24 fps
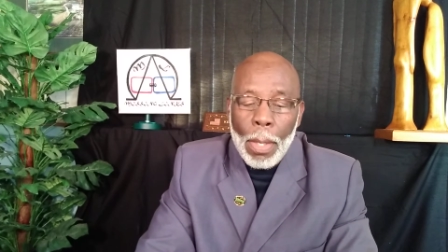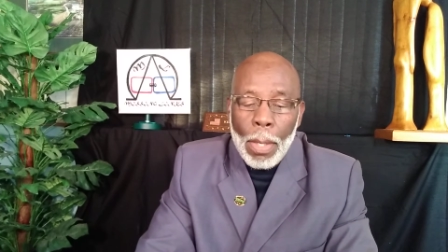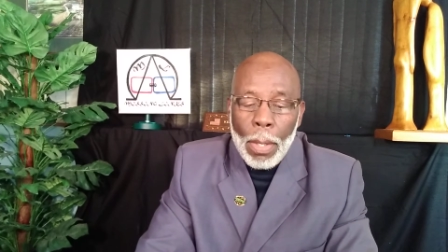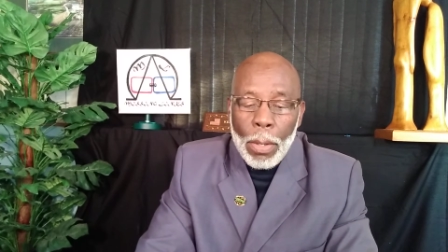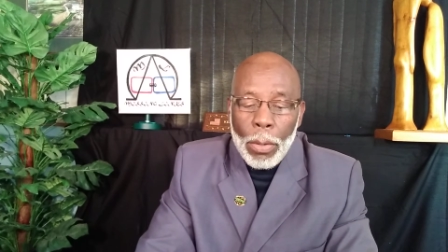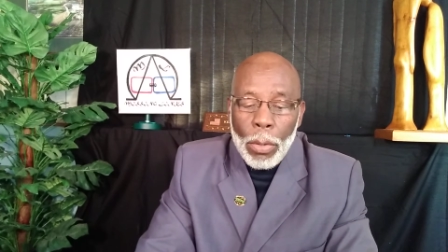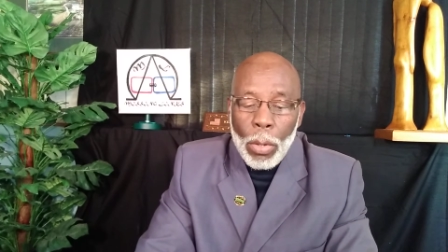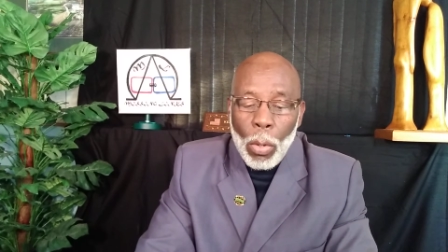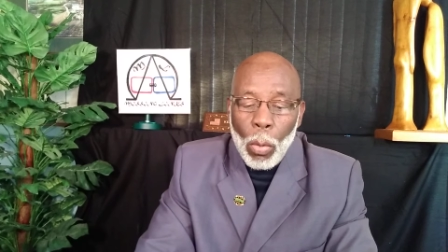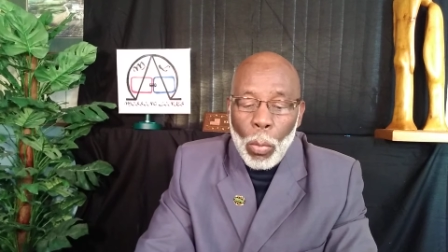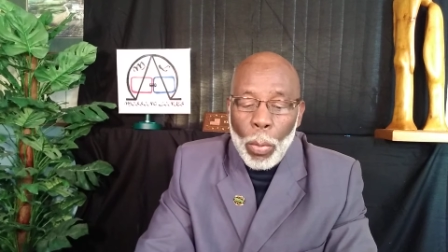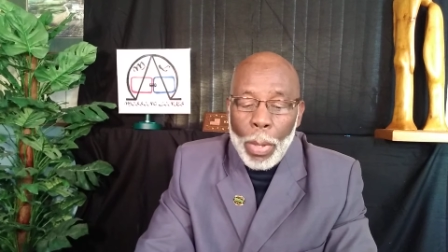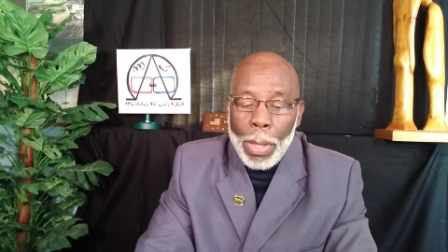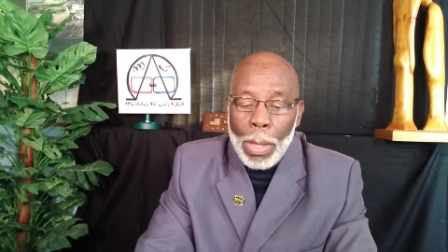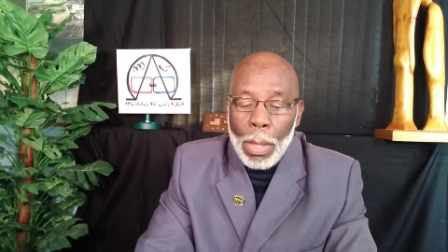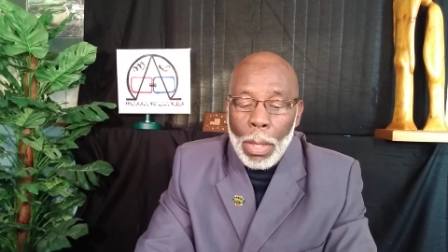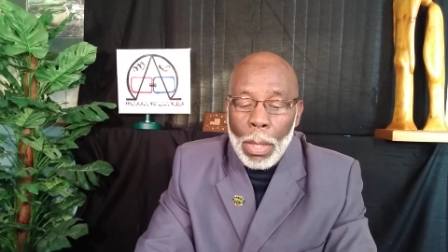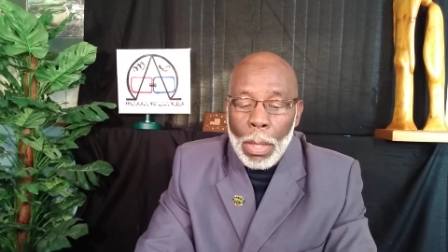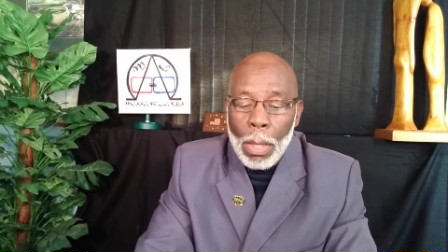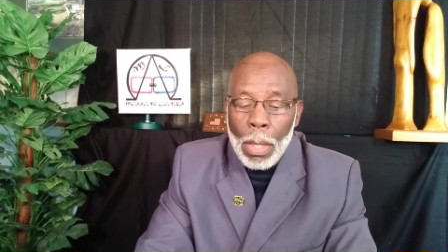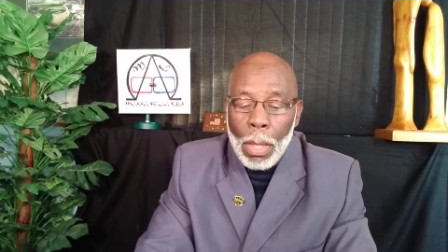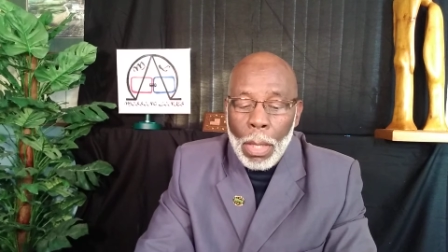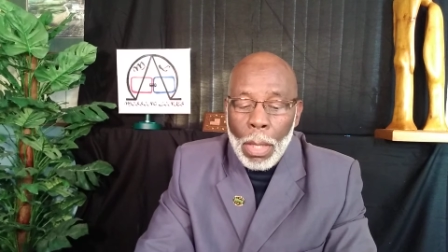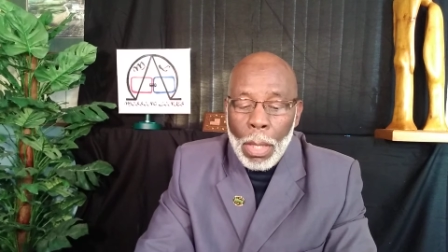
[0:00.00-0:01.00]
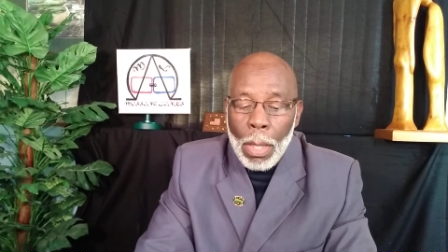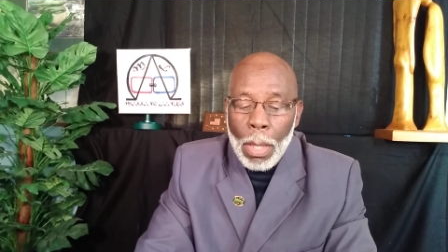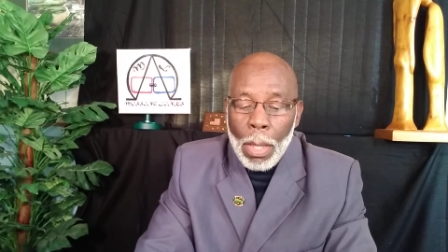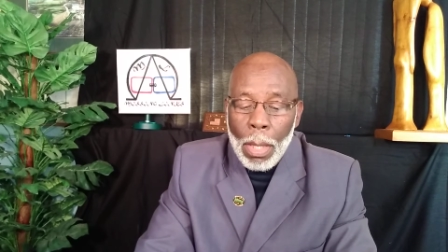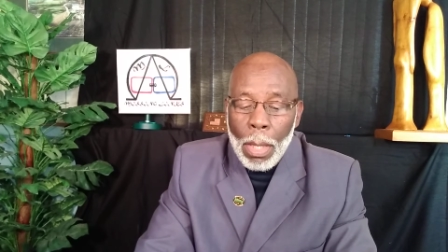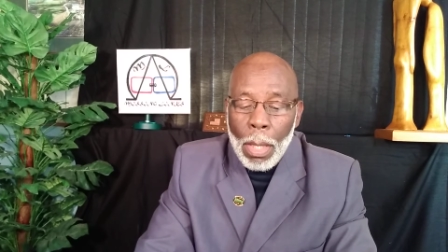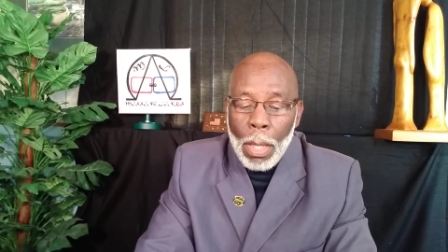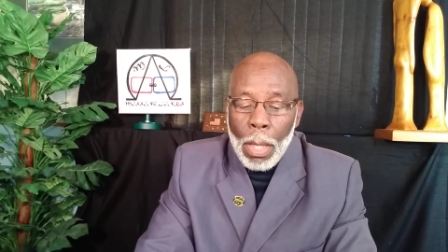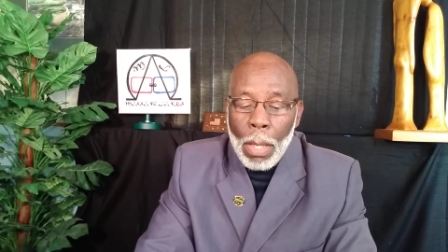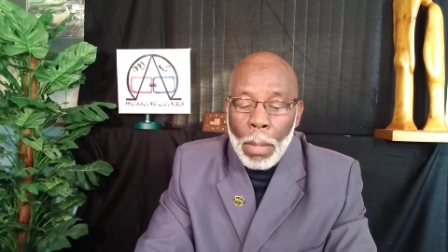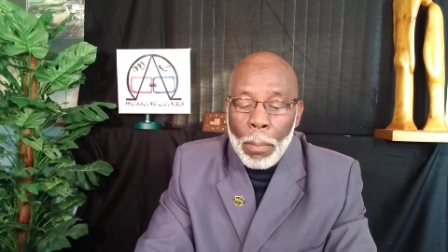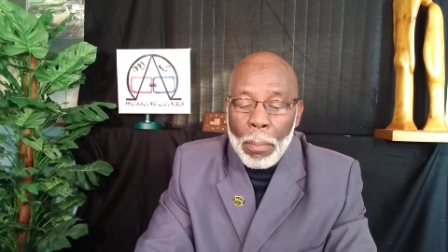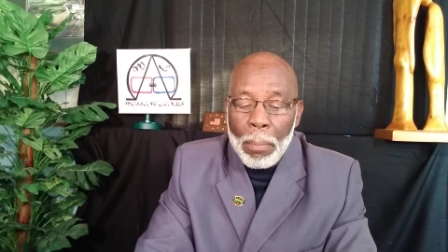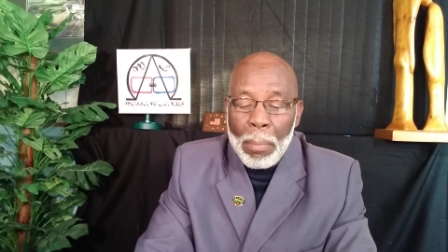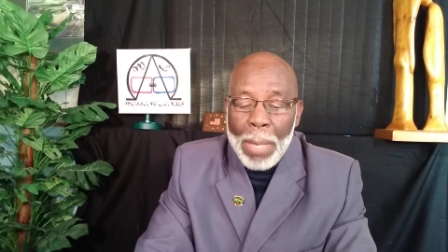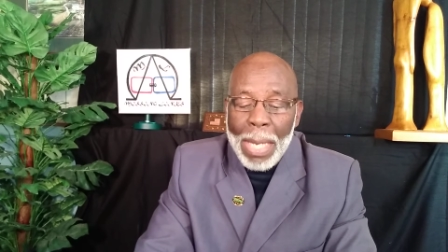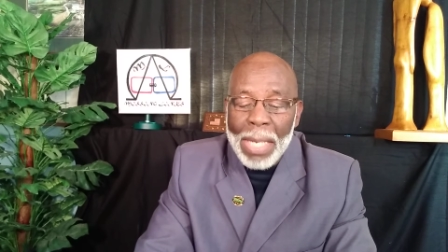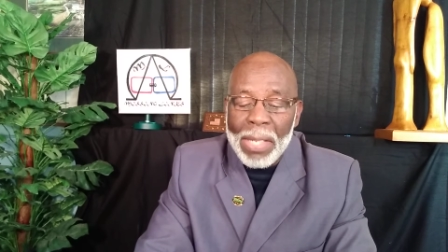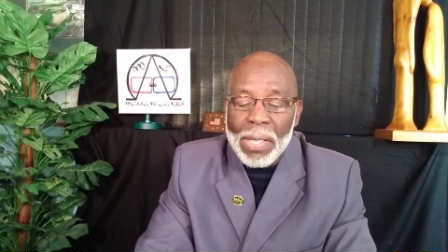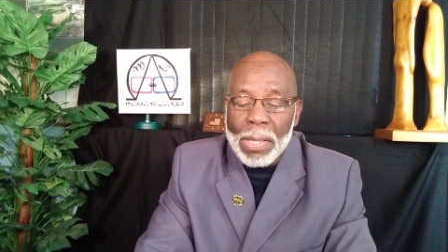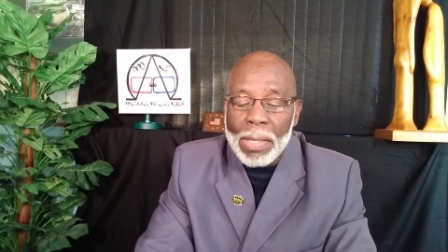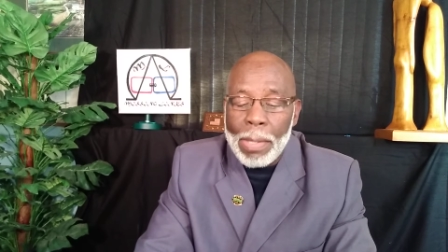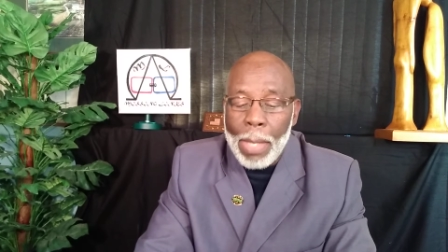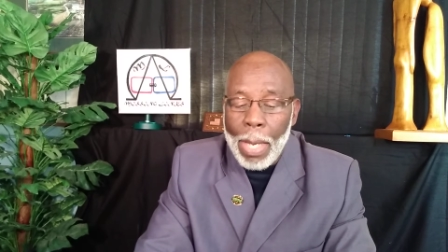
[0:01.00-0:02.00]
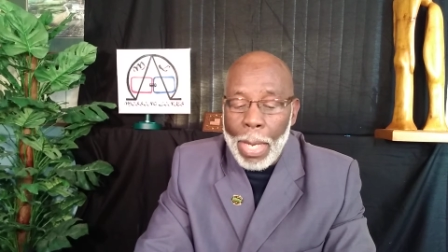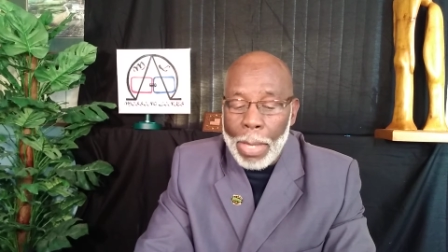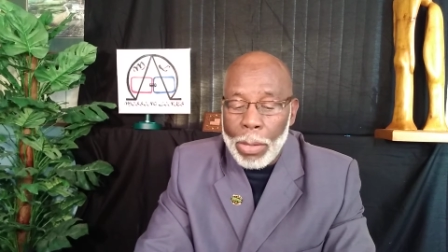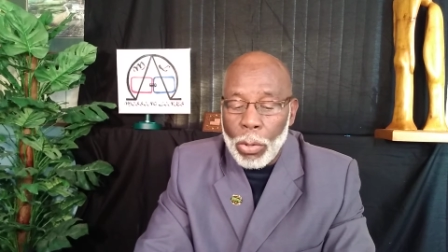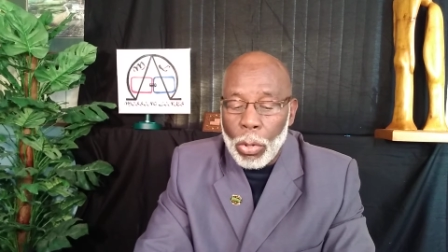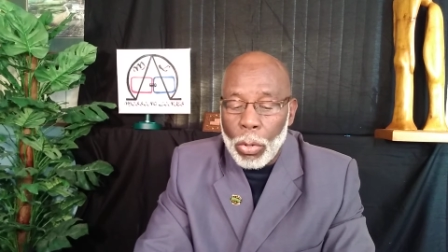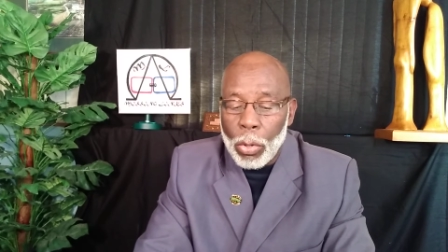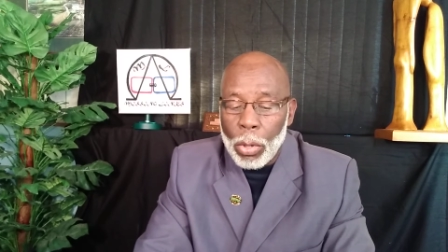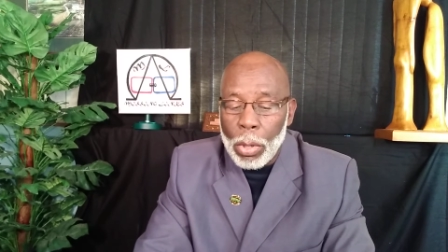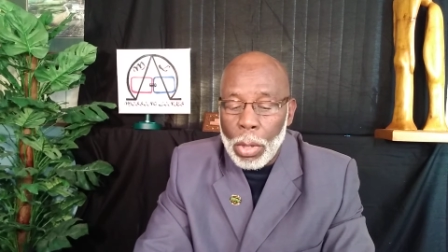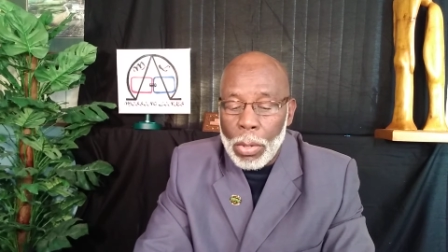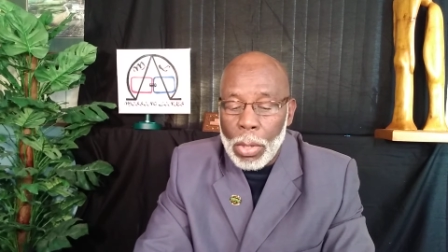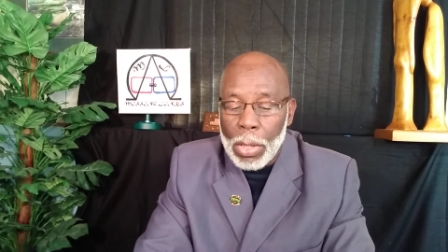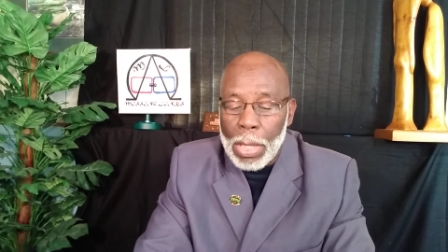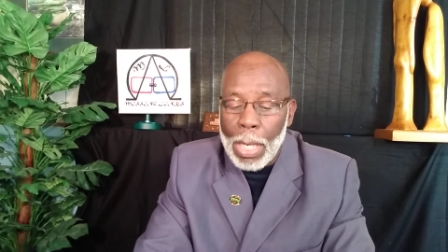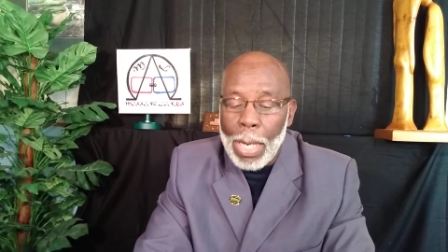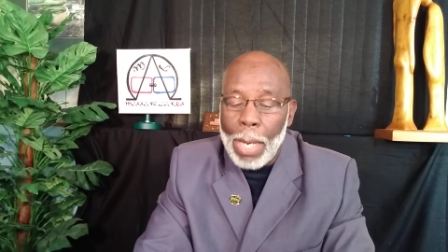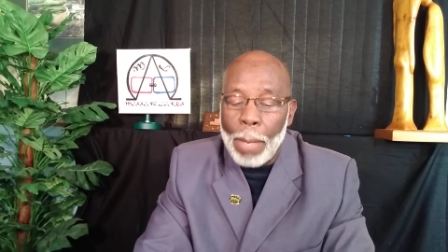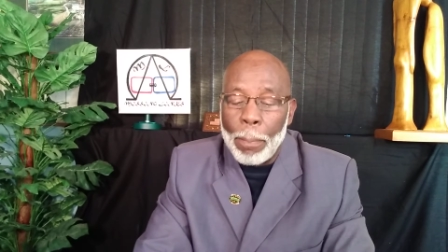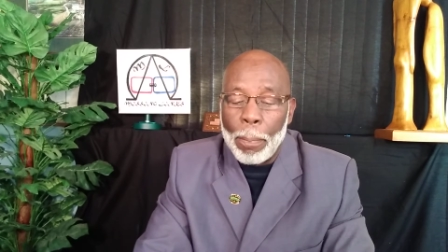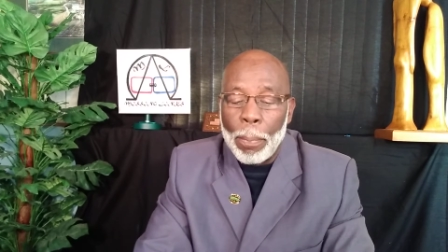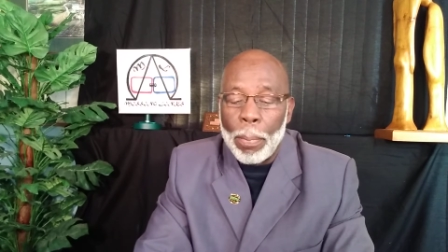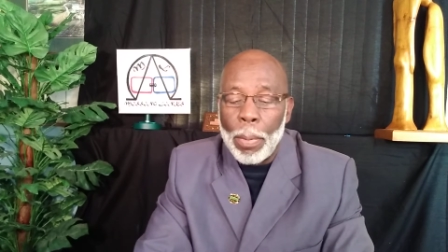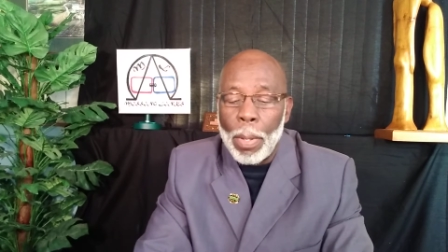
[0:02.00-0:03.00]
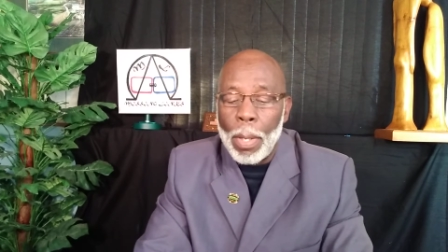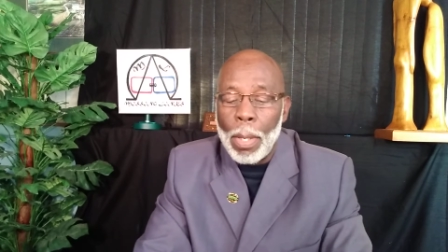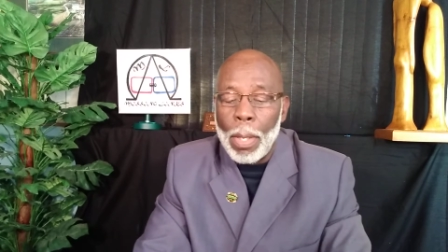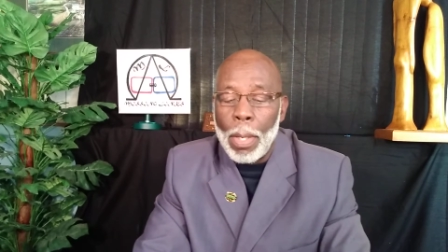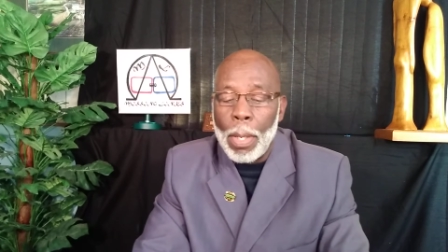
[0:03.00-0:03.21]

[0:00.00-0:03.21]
you will miss that ship